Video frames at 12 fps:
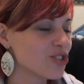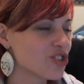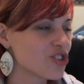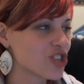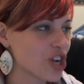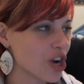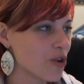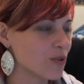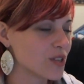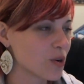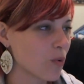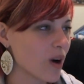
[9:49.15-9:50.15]

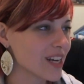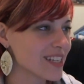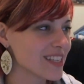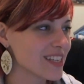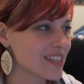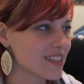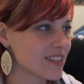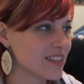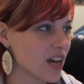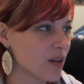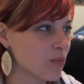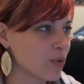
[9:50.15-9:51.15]
Shoot, what is this
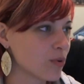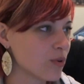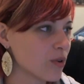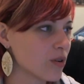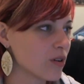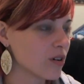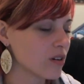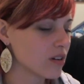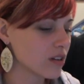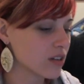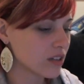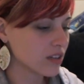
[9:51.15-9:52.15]

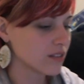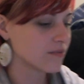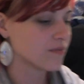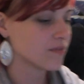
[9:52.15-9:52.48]
Deadpool